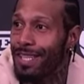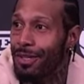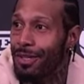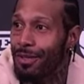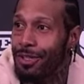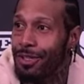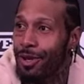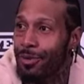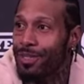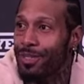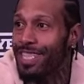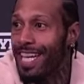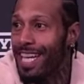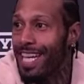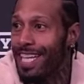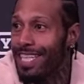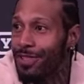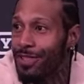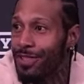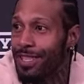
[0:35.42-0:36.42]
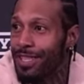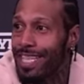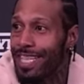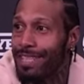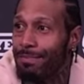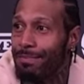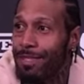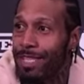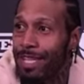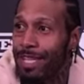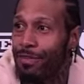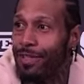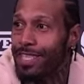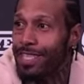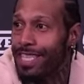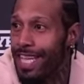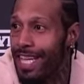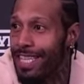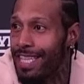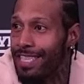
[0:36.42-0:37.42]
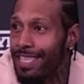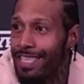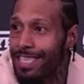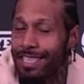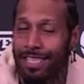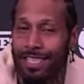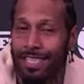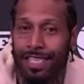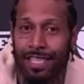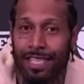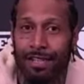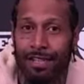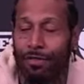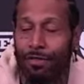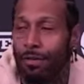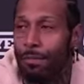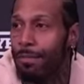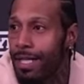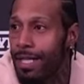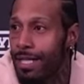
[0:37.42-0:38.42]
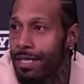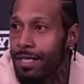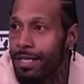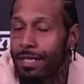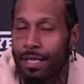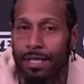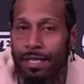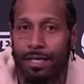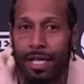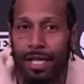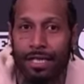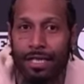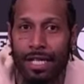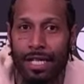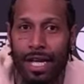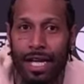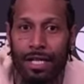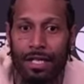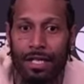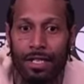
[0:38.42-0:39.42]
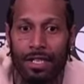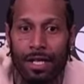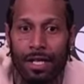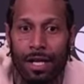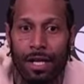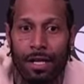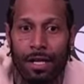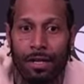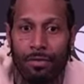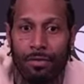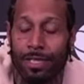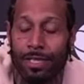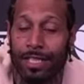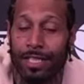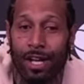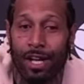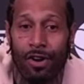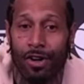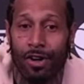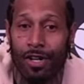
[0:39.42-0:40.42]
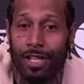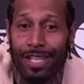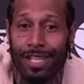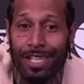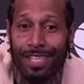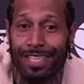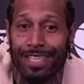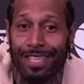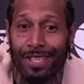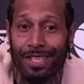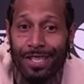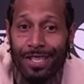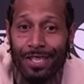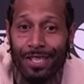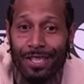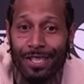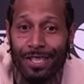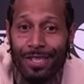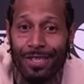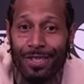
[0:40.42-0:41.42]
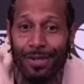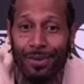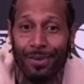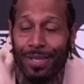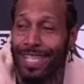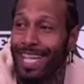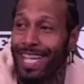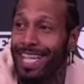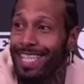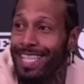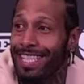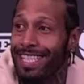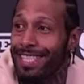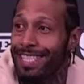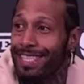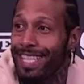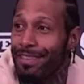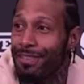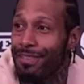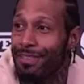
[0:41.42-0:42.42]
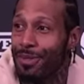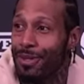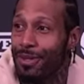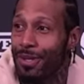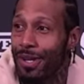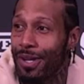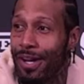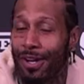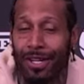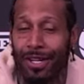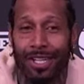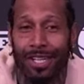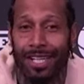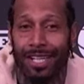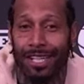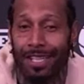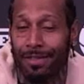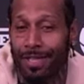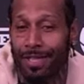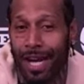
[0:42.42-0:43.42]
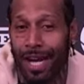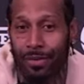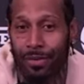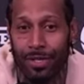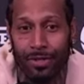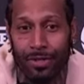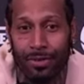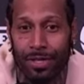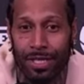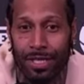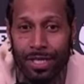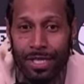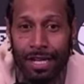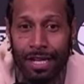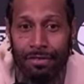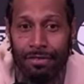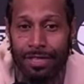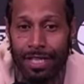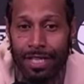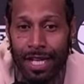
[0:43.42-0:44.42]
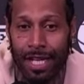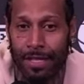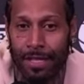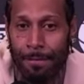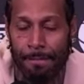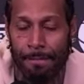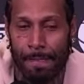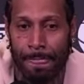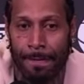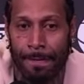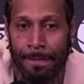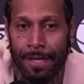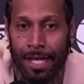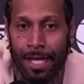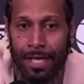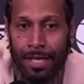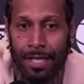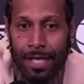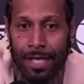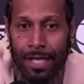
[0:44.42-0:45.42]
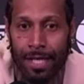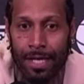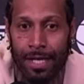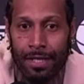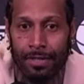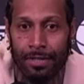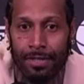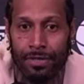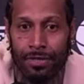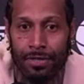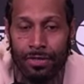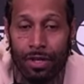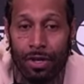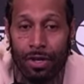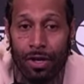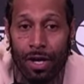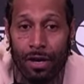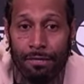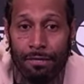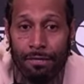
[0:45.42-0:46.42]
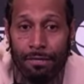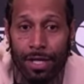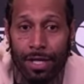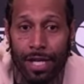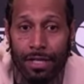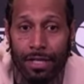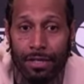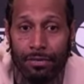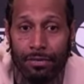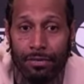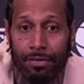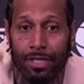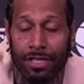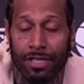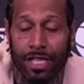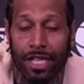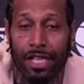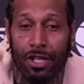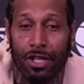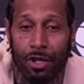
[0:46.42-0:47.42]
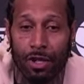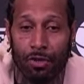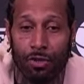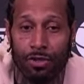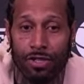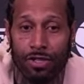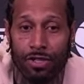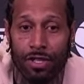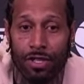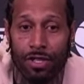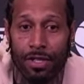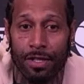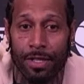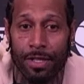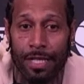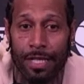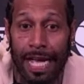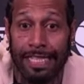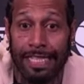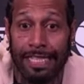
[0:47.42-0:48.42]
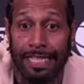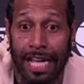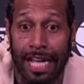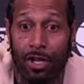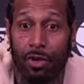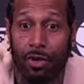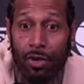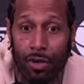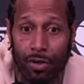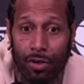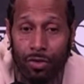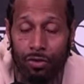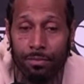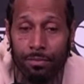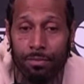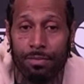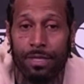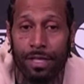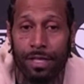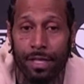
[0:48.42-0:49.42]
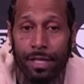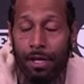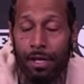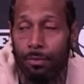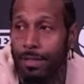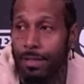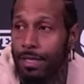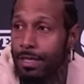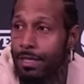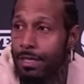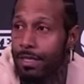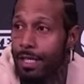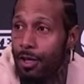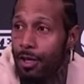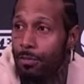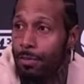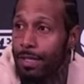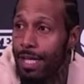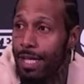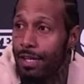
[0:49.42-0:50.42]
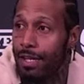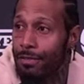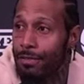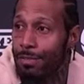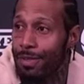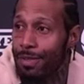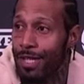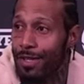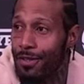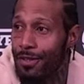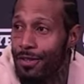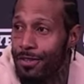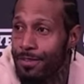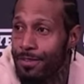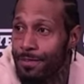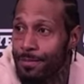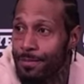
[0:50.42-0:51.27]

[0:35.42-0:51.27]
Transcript: no chance or getting different chances and different minutes and things like that. We see how hard it is to do what Katie and Seven do, or Kyrie do every night. And, you know, I feel like we're just getting closer as that core group to helping out in the playoffs.